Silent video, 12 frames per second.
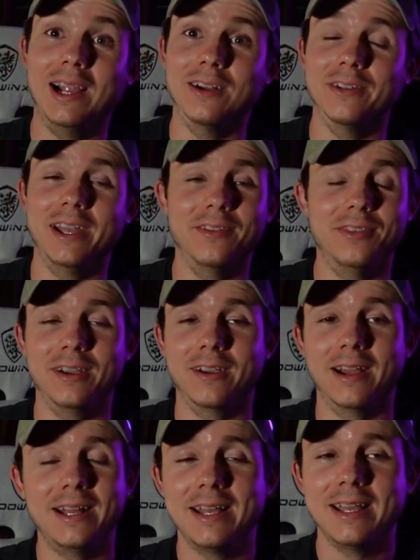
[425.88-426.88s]
out there
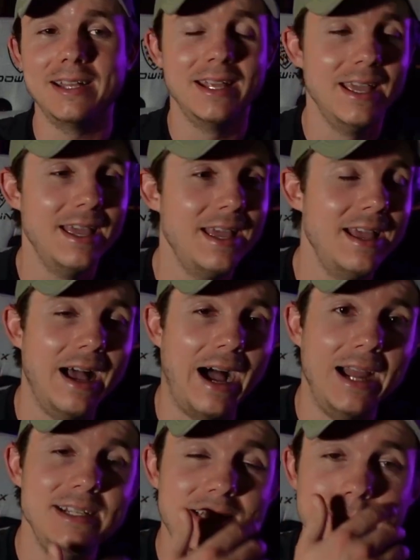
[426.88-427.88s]
and, and
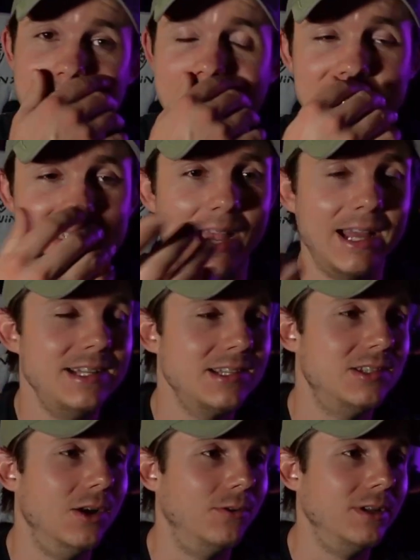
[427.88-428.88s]
i to be honest i just
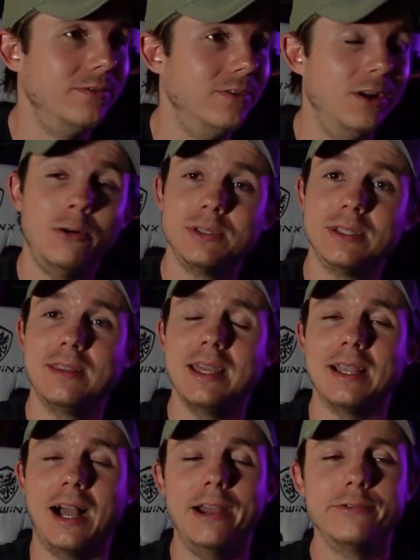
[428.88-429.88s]
don't even know what to
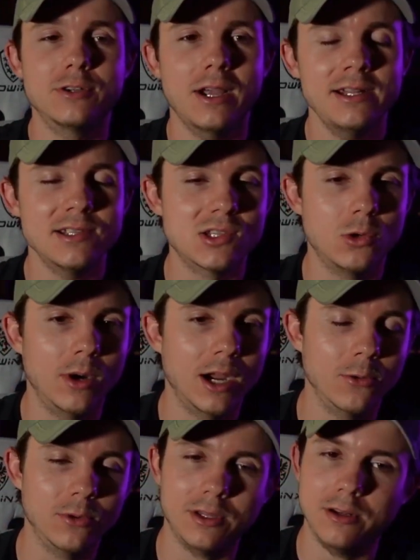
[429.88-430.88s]
think i've tried to square
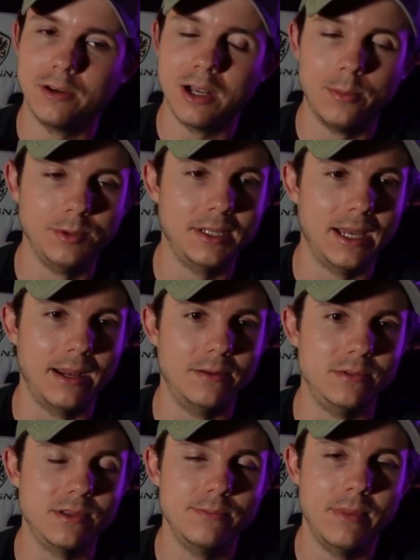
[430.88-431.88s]
with it a couple
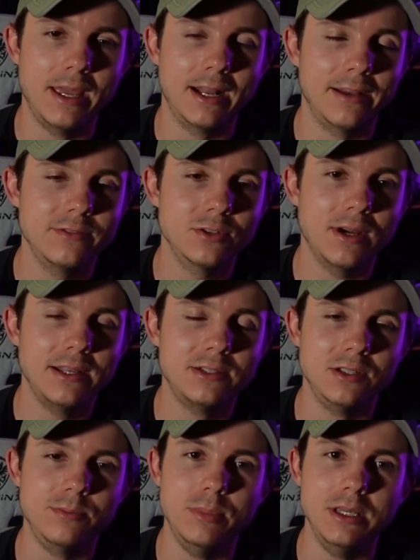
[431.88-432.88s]
times and i've tried
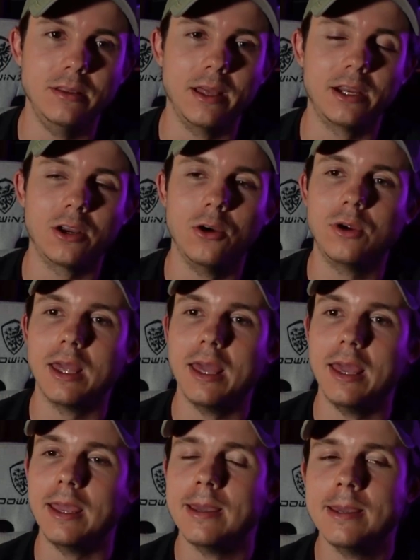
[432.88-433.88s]
to be like
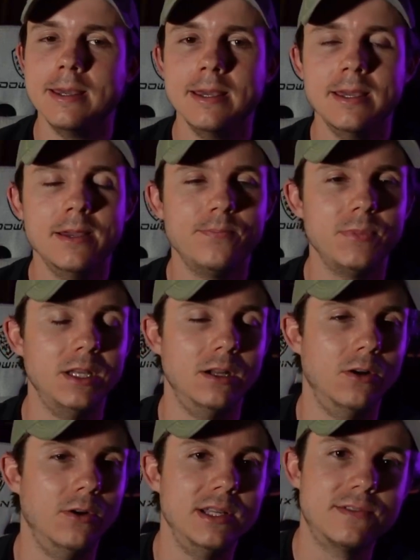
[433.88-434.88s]
okay you
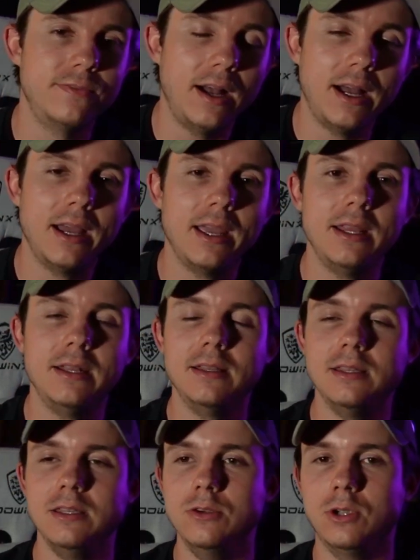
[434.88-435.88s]
know, it's fine.
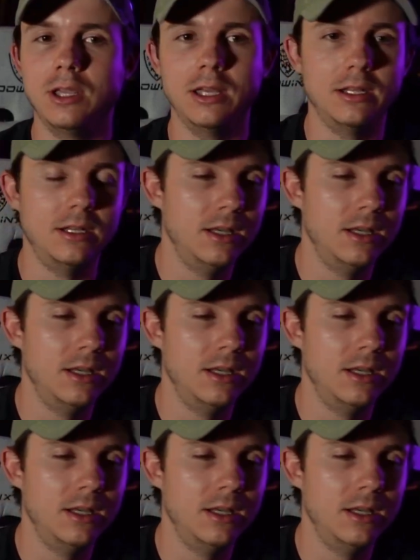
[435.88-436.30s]
You can